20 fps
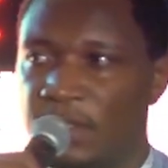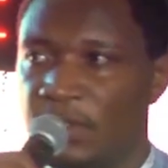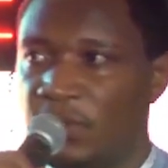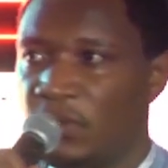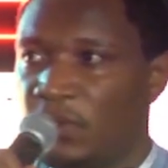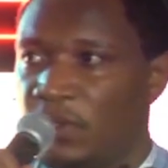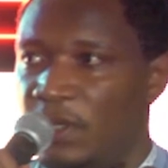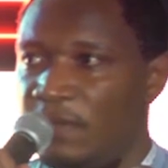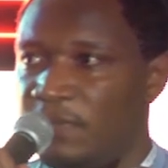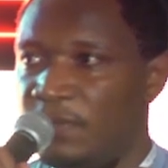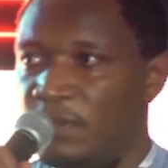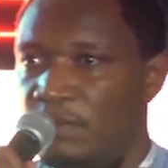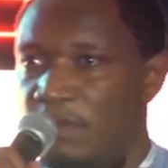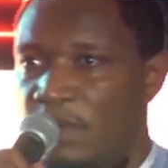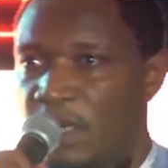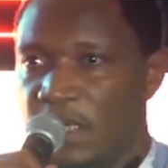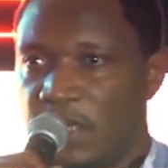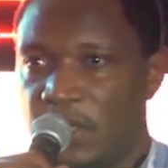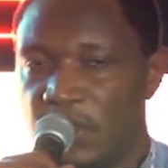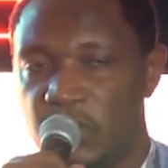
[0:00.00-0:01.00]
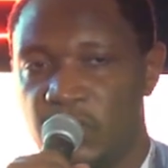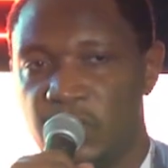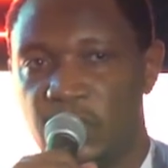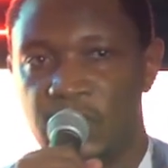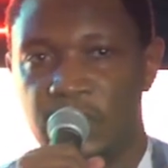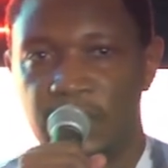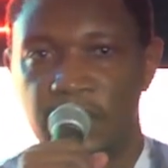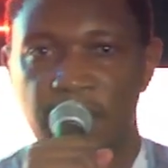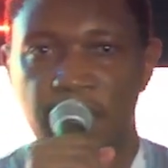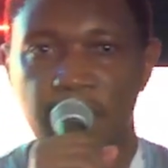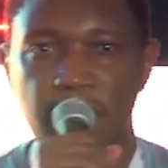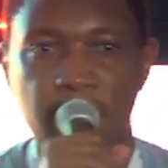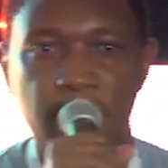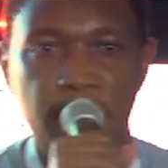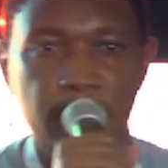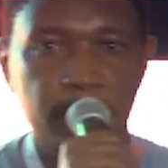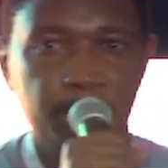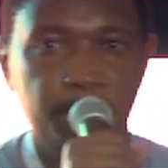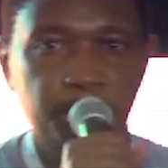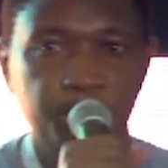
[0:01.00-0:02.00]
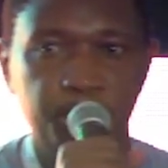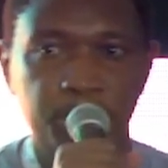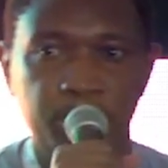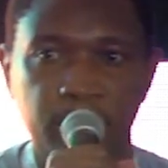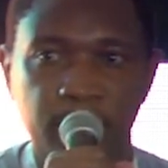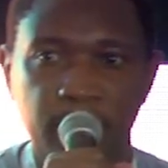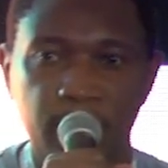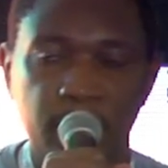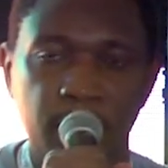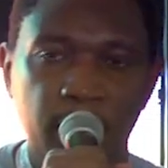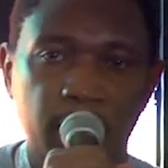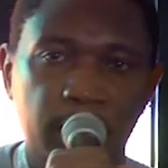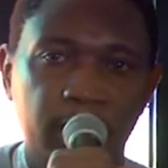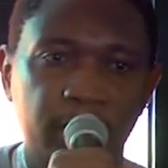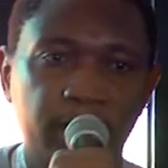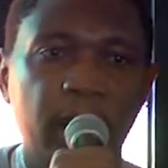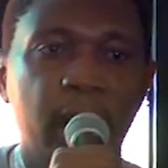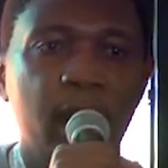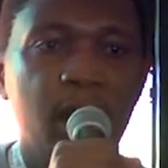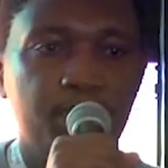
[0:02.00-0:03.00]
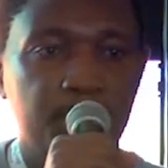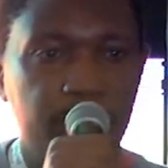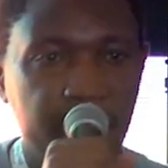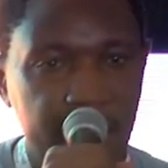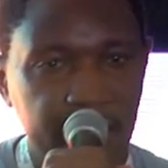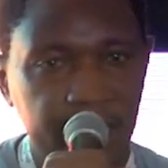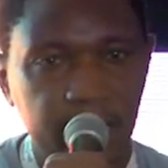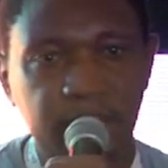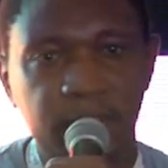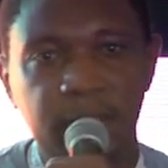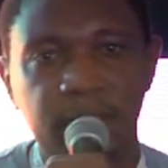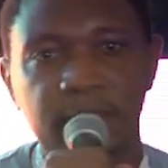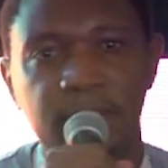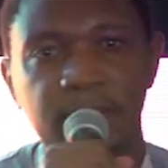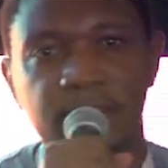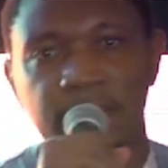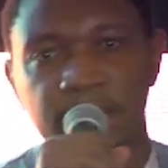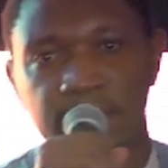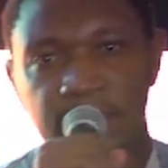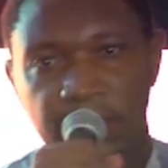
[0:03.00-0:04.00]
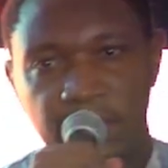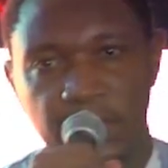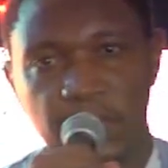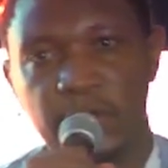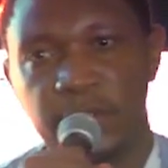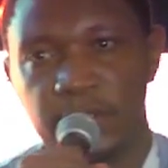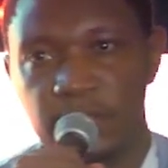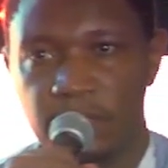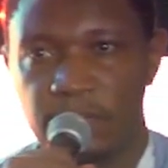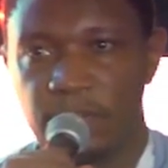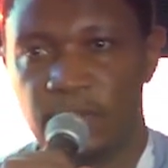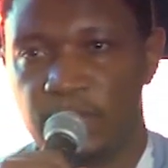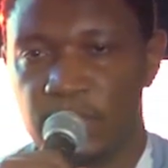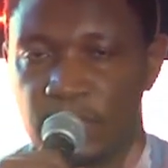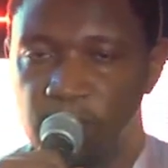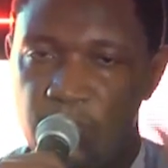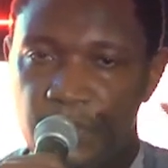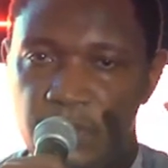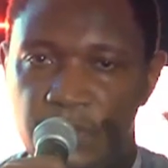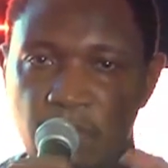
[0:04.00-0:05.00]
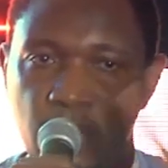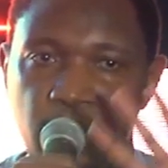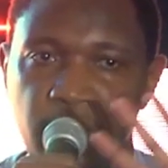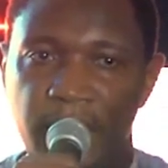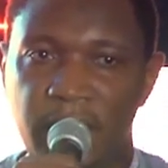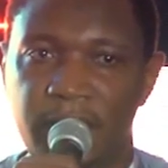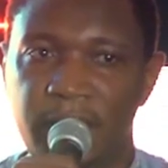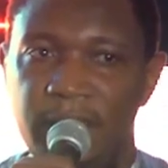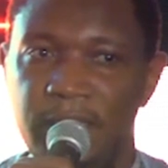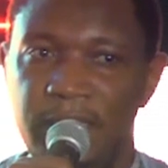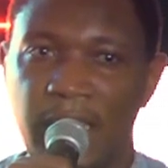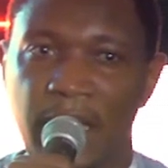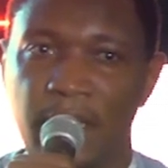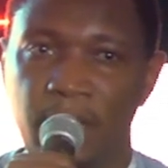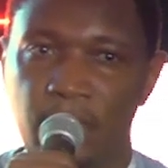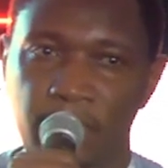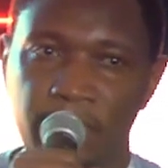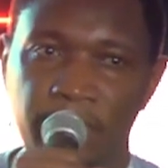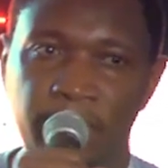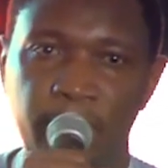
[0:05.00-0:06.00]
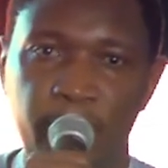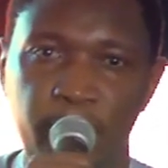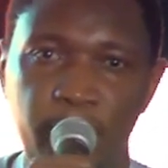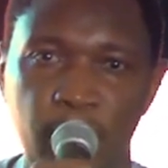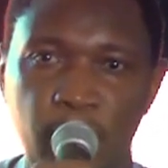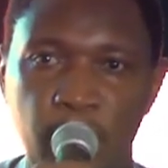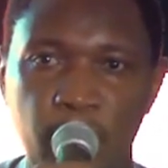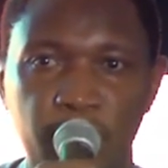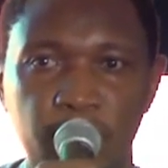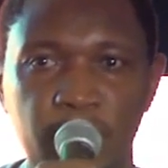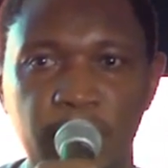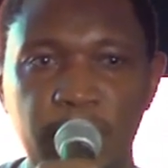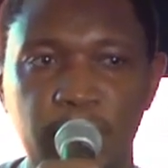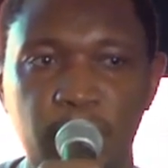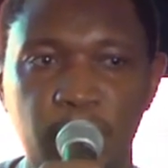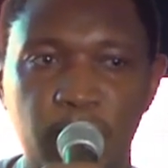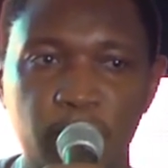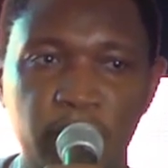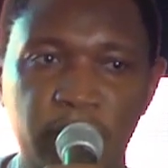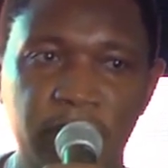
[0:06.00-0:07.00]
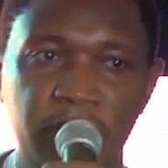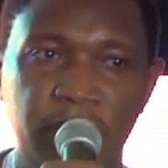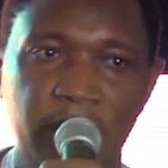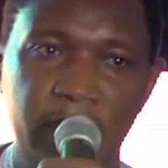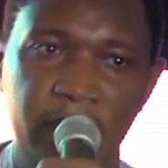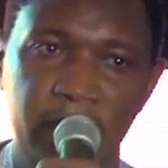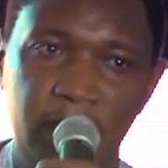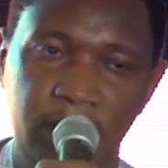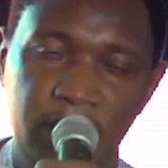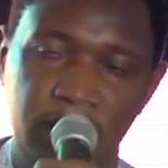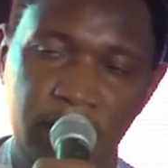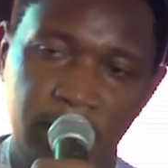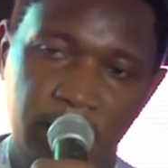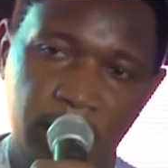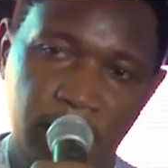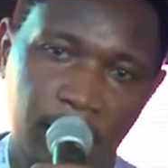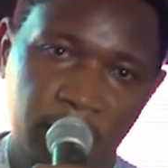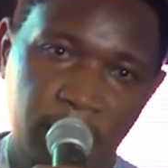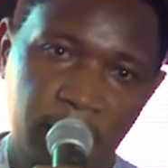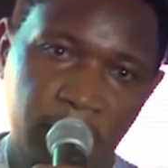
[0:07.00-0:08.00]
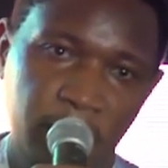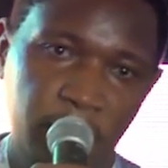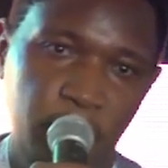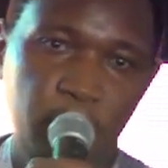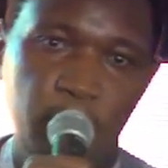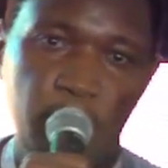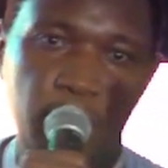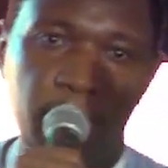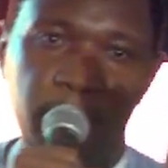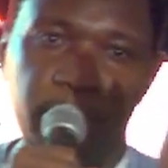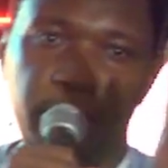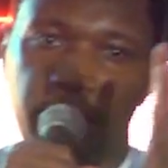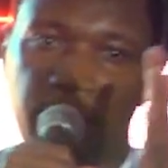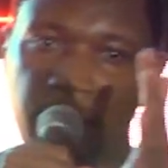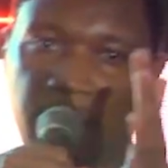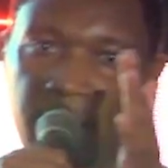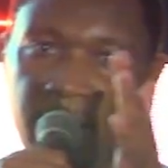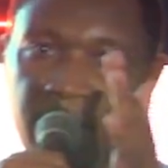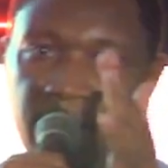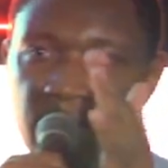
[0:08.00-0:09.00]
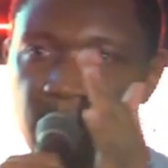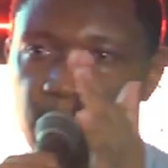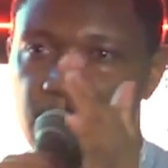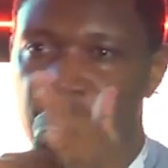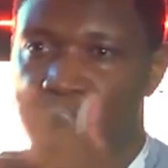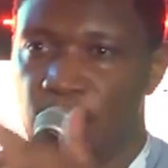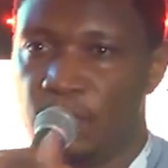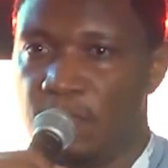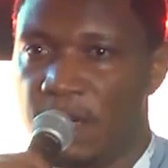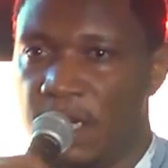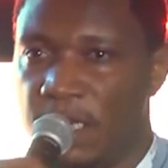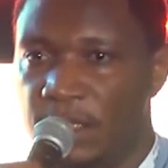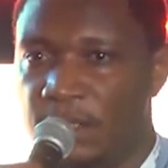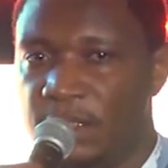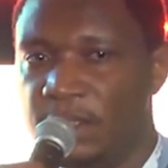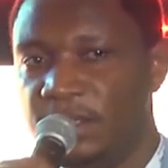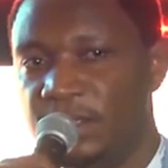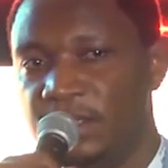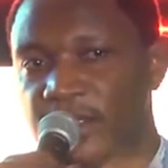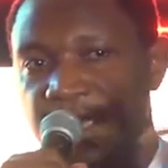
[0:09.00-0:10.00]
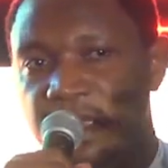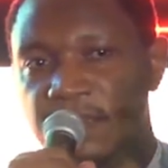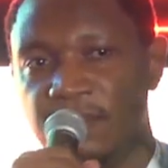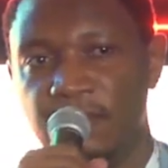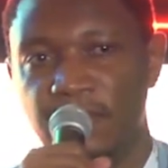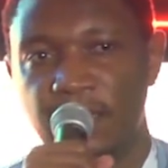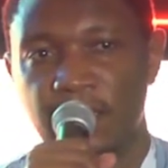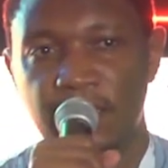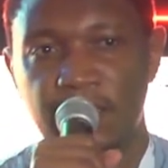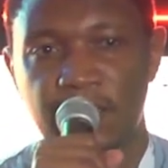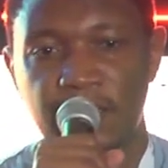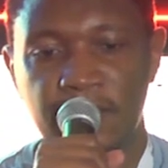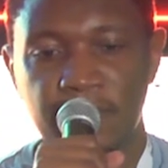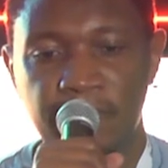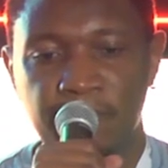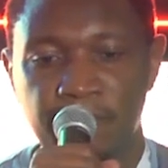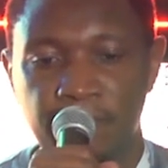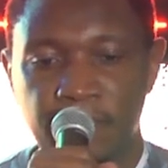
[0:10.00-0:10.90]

You don't have to manage the updates, the security of those nodes. All that is handled for you. All you need to do is write your configuration in Kubernetes and then